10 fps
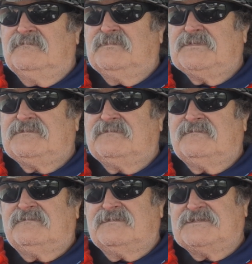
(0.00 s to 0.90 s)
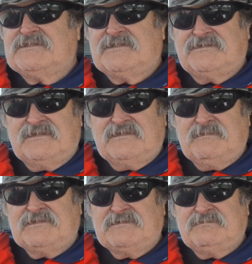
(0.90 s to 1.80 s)
But this is the thing
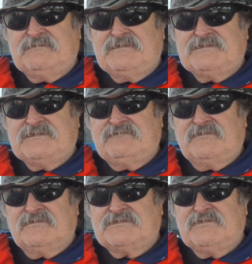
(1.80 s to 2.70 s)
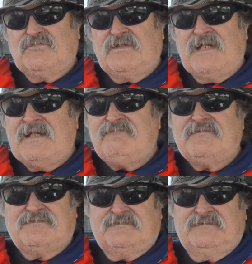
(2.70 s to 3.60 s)
about the BBC, folks. They want
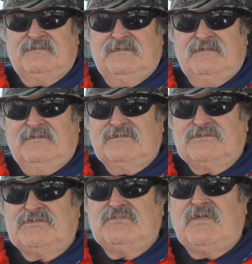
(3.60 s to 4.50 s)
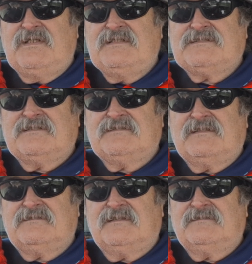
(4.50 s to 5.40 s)
everything two ways and,
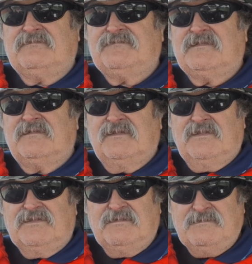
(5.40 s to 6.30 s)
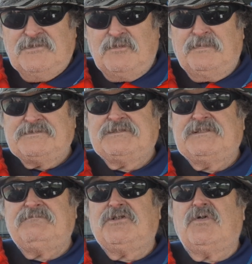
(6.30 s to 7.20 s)
and, and have their, their monopoly to
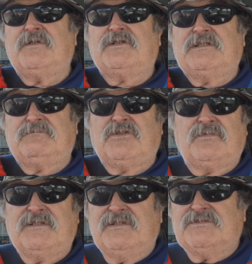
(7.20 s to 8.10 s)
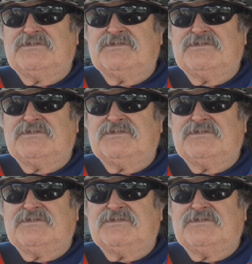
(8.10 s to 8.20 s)
keep going and keep going.